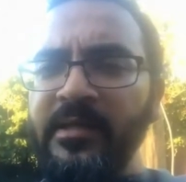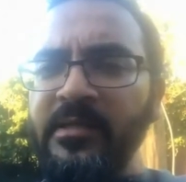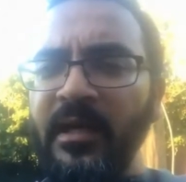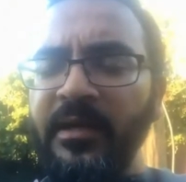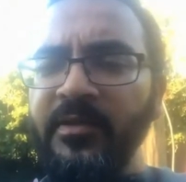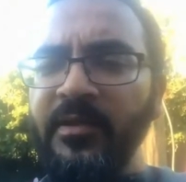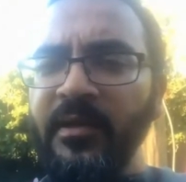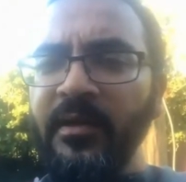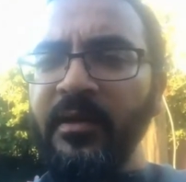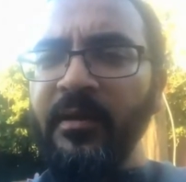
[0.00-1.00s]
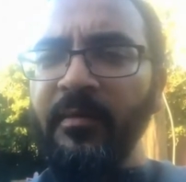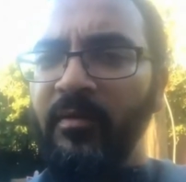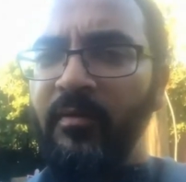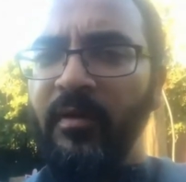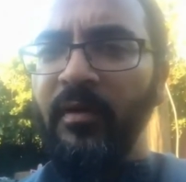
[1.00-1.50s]
as such.
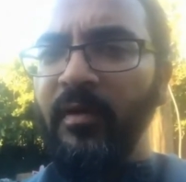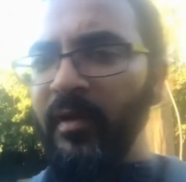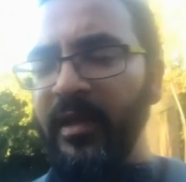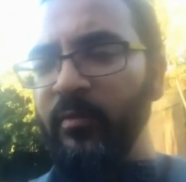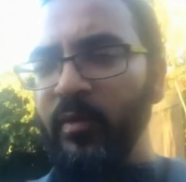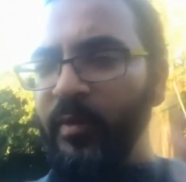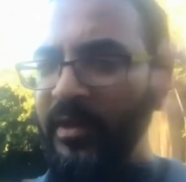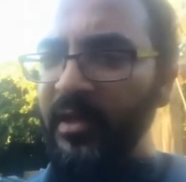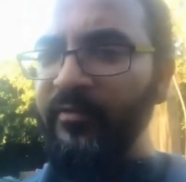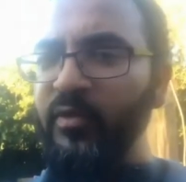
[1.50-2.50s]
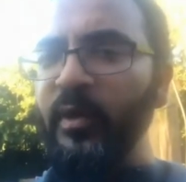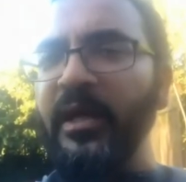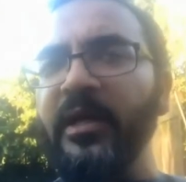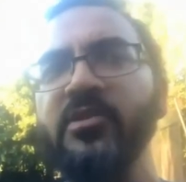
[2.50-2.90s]
We think of dua